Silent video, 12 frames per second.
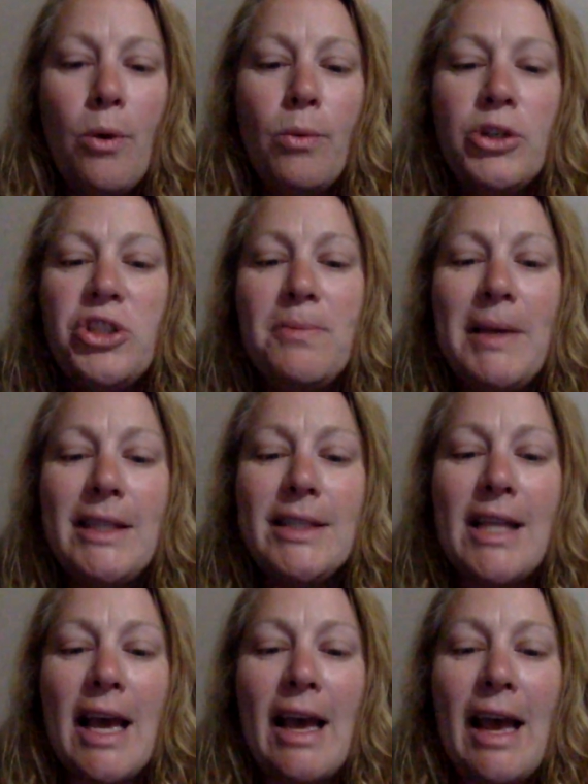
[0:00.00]
which means
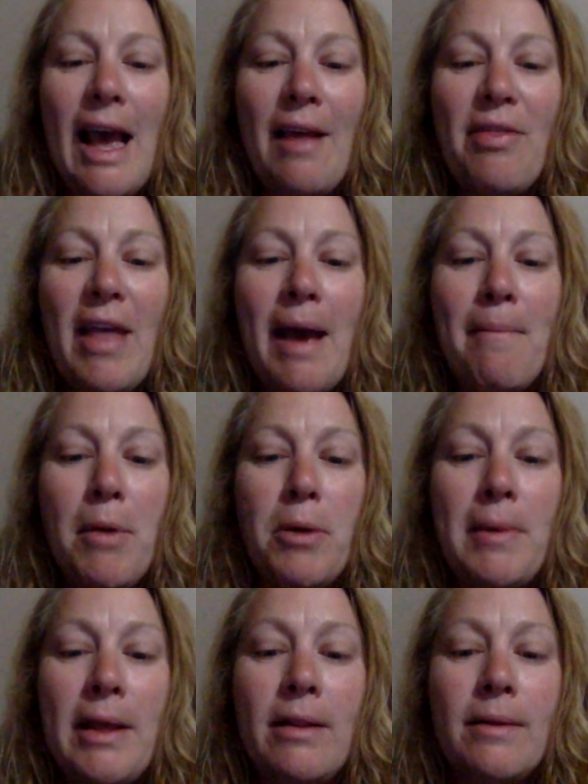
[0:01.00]
that at that
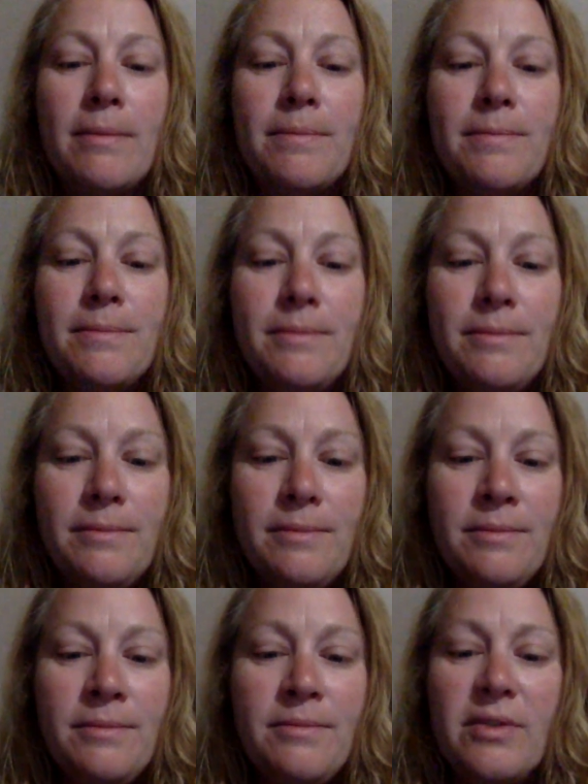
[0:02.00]
moment,
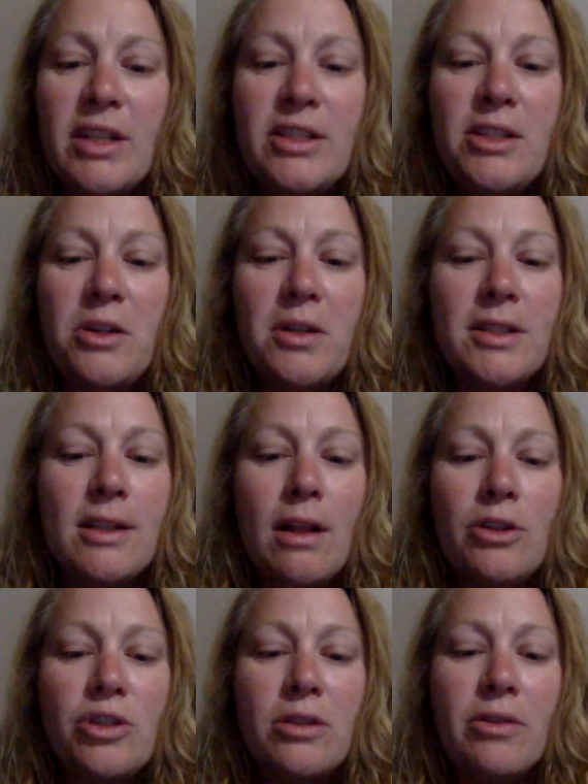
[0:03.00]
the student's
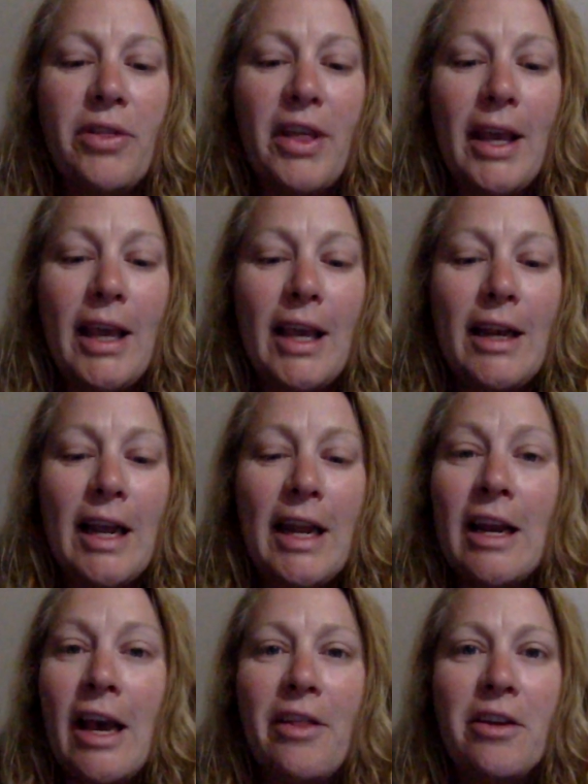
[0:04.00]
logical thinking
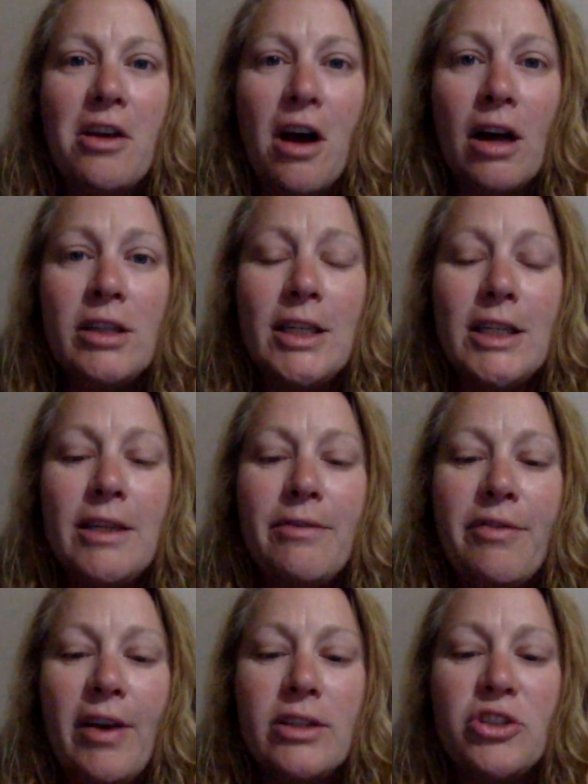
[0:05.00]
and other cognitive
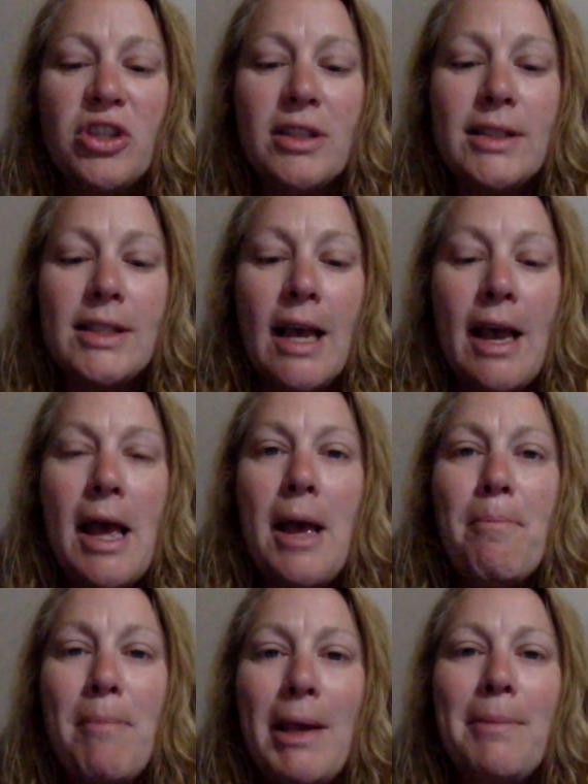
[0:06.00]
functions
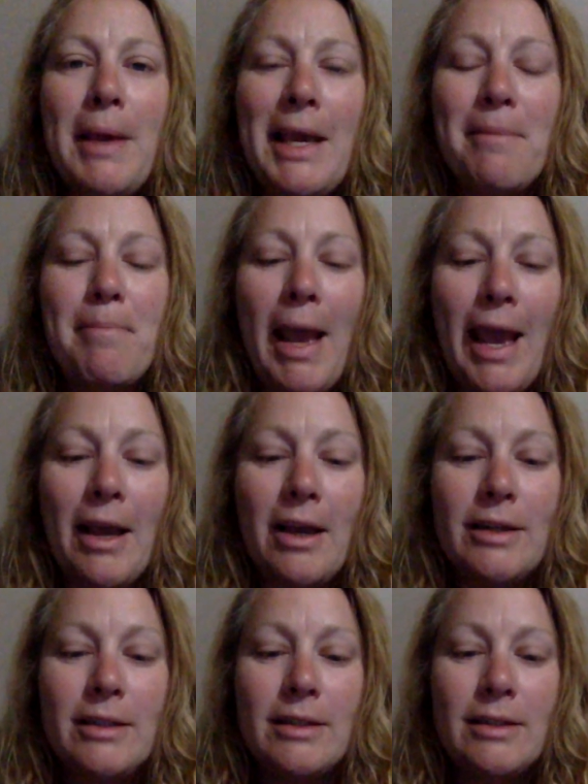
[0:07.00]
may be
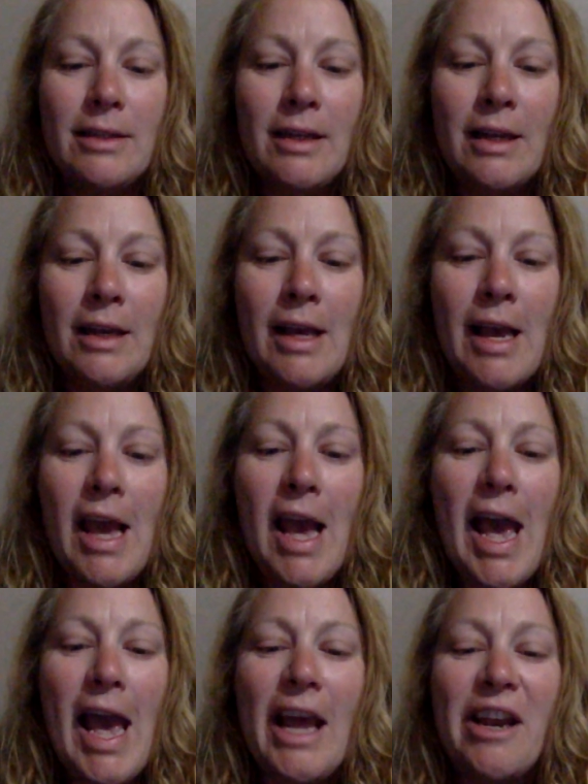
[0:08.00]
impaired.
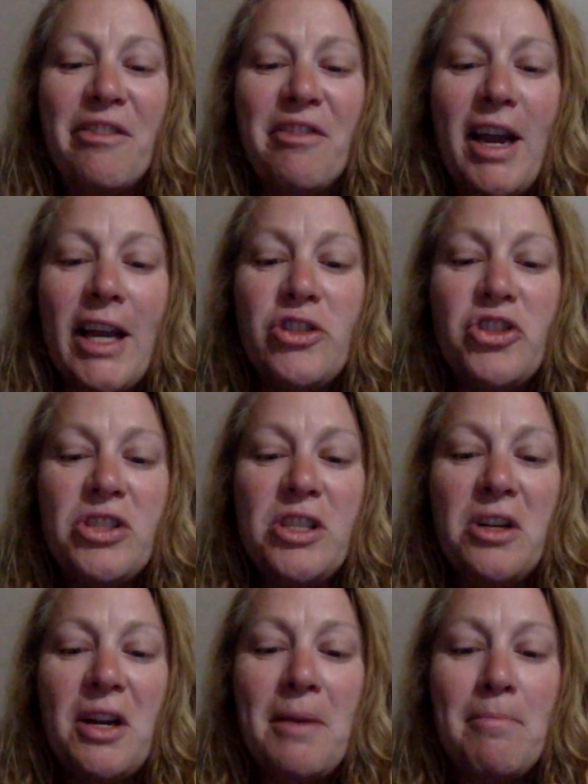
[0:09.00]
An enraged
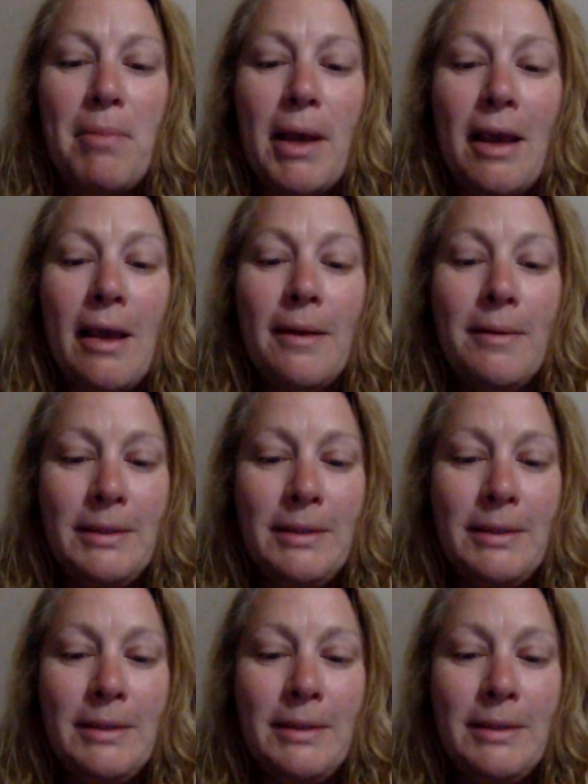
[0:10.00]
student may